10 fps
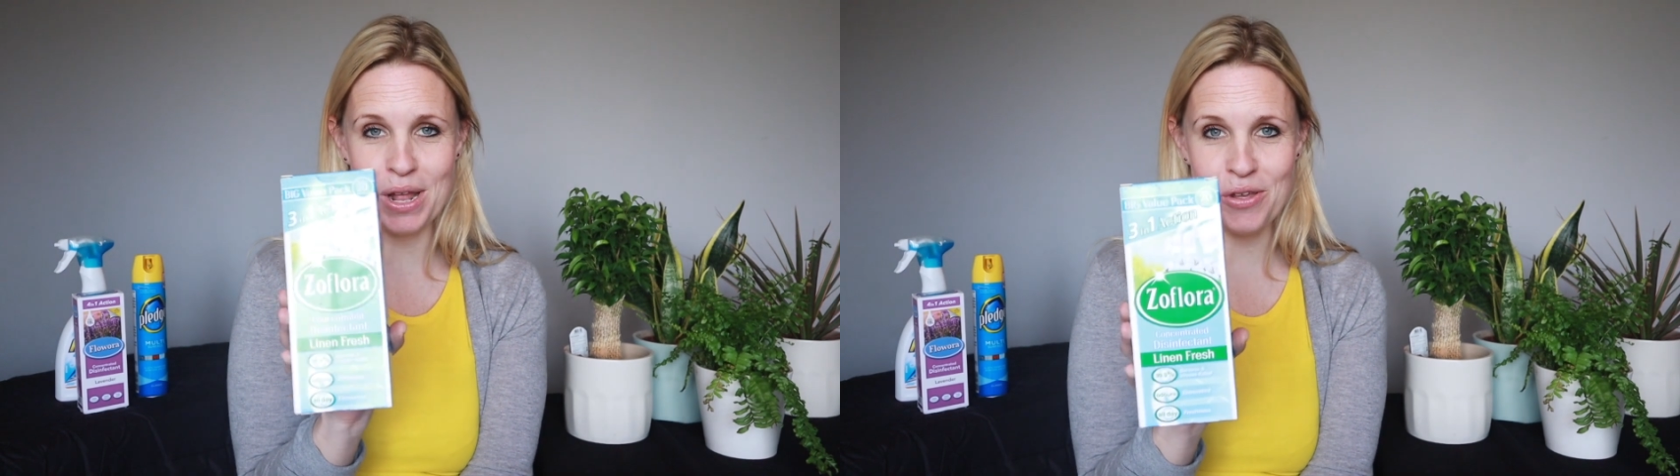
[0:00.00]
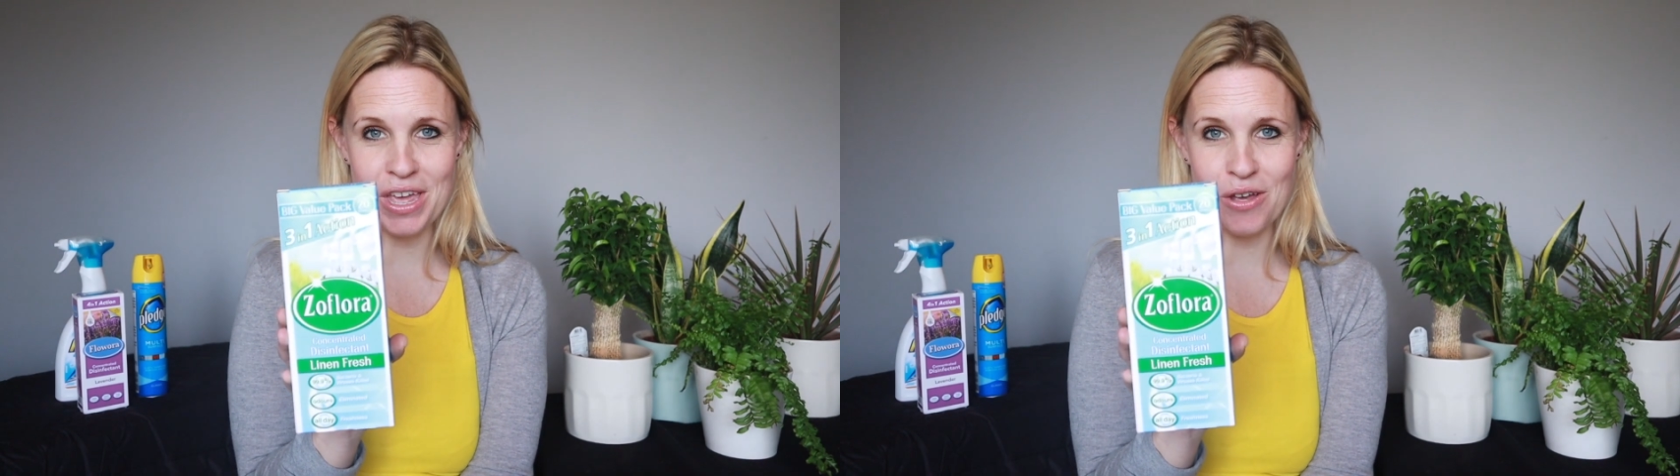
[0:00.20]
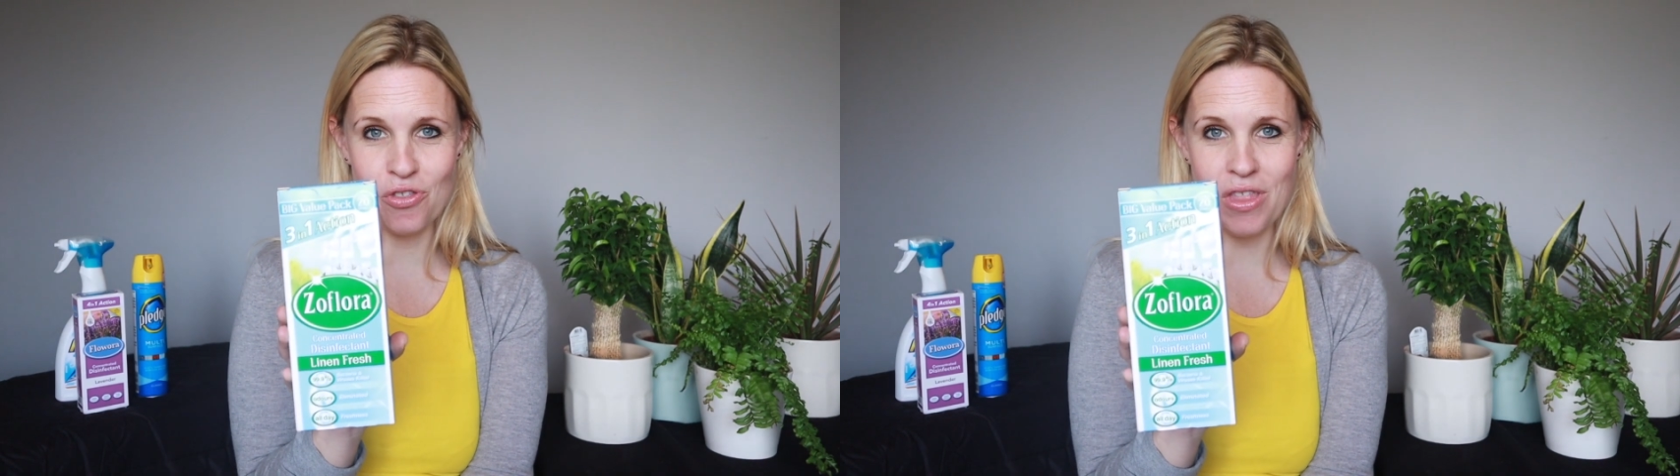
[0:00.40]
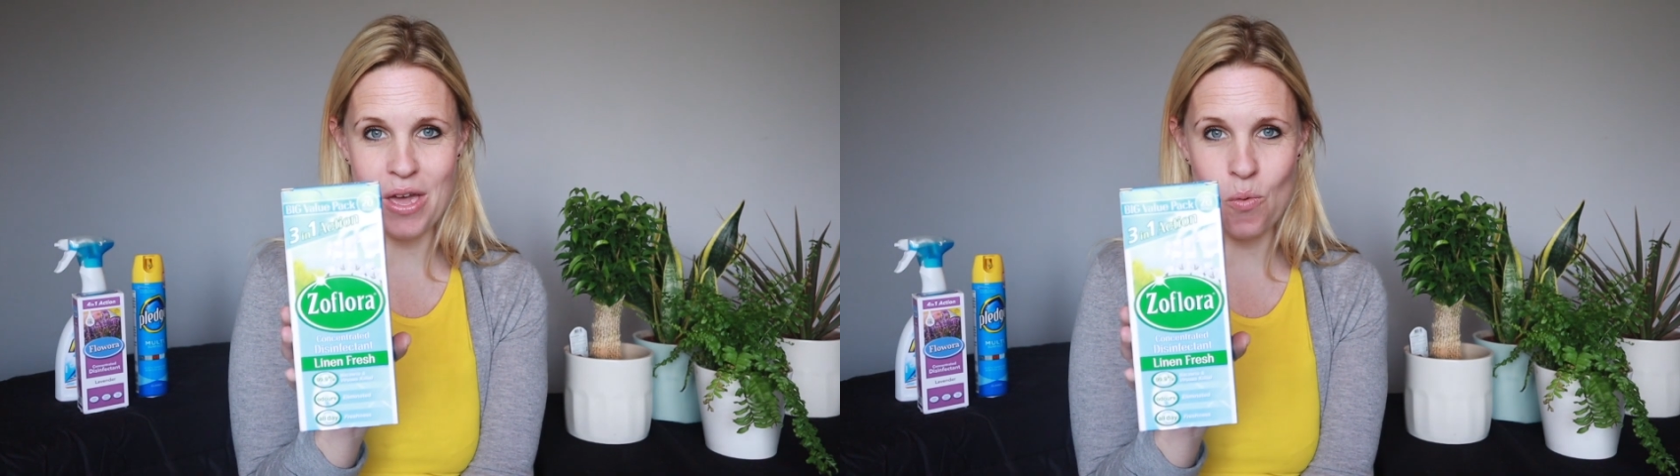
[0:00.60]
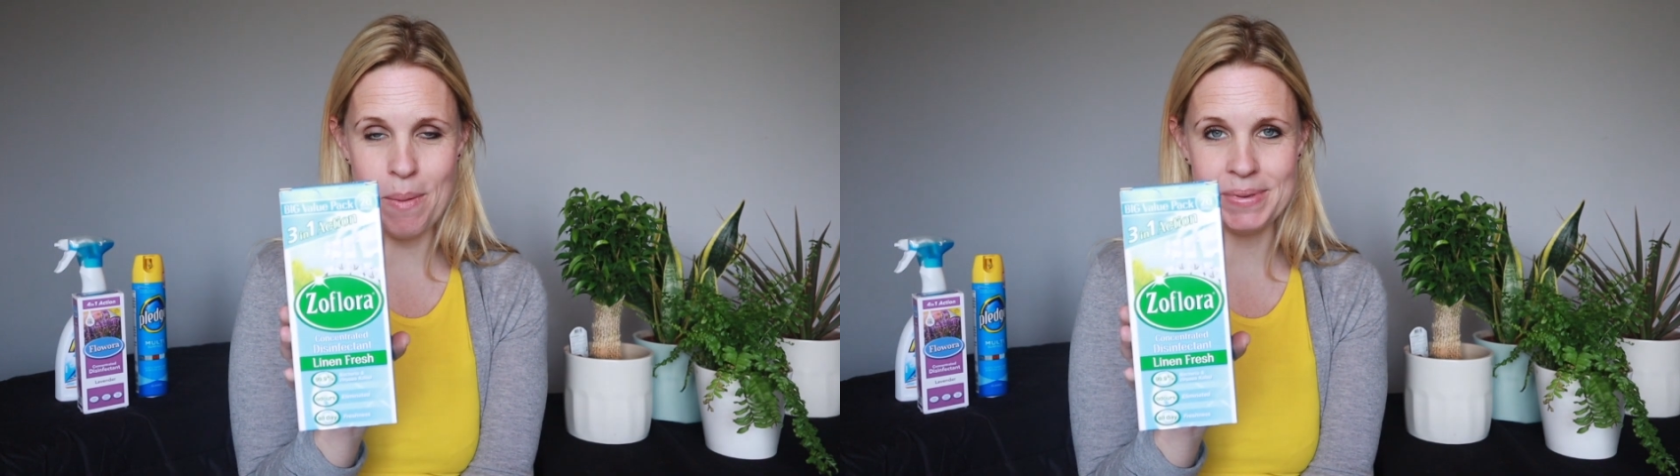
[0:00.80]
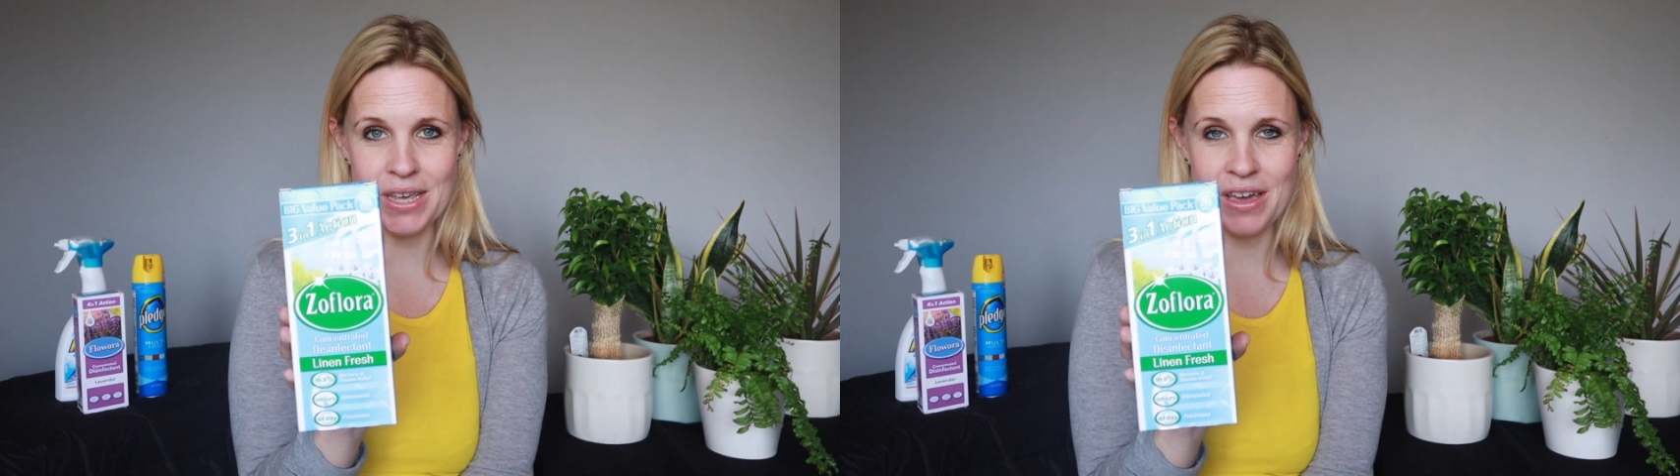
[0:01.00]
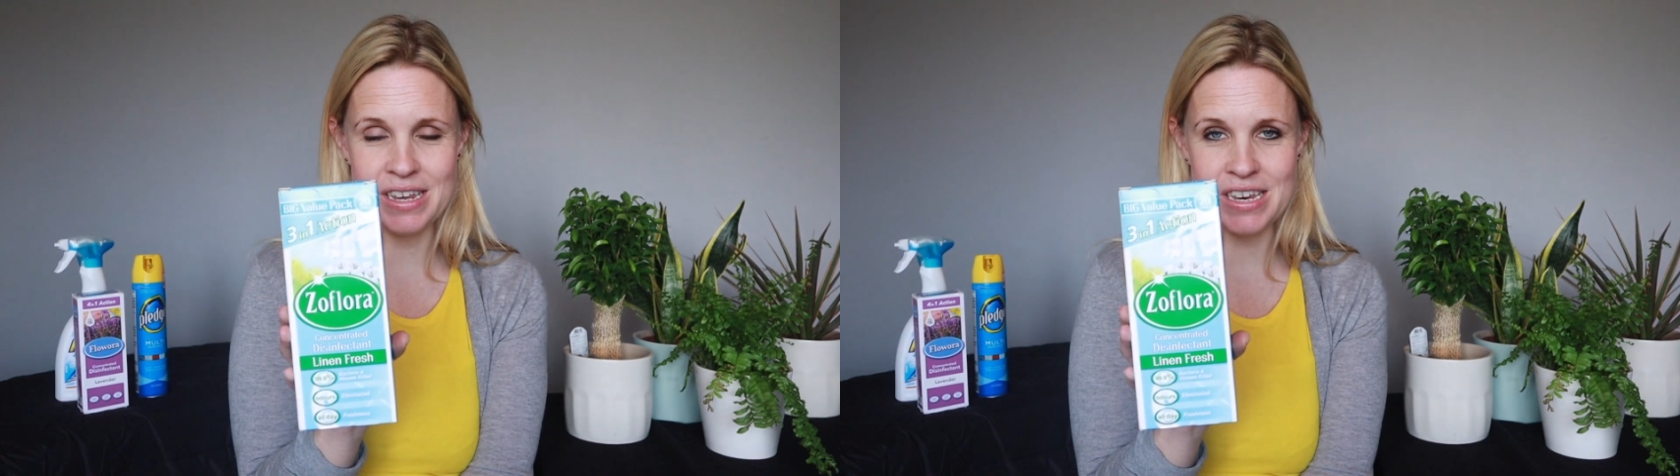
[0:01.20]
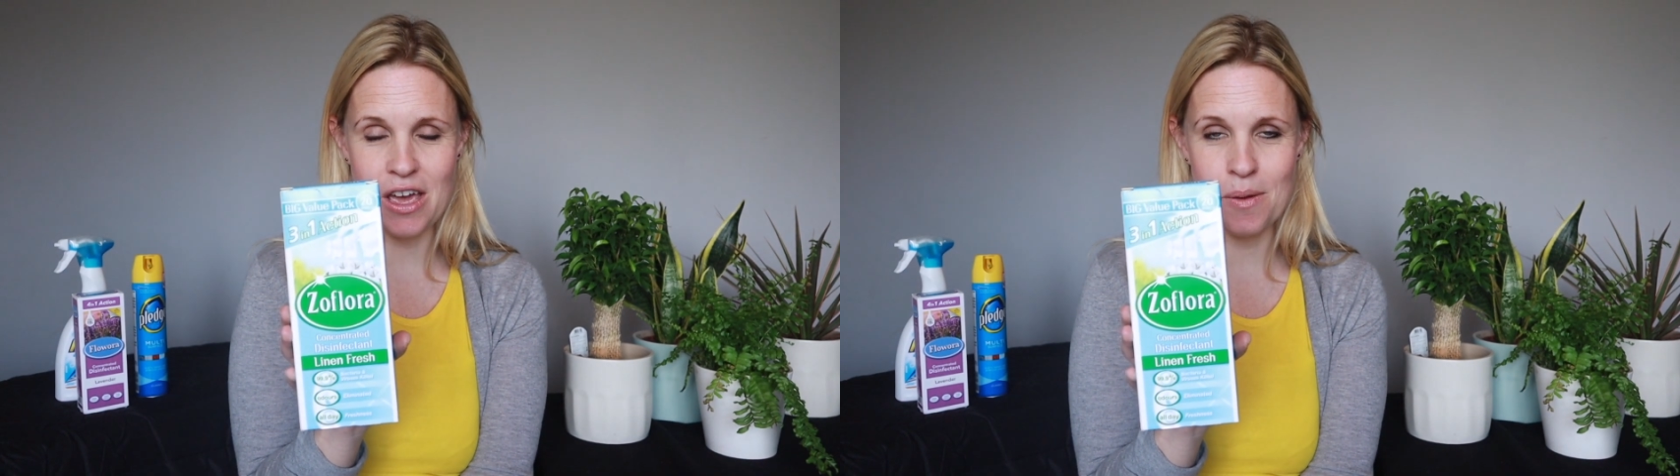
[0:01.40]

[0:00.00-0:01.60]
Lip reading: by looking on their website.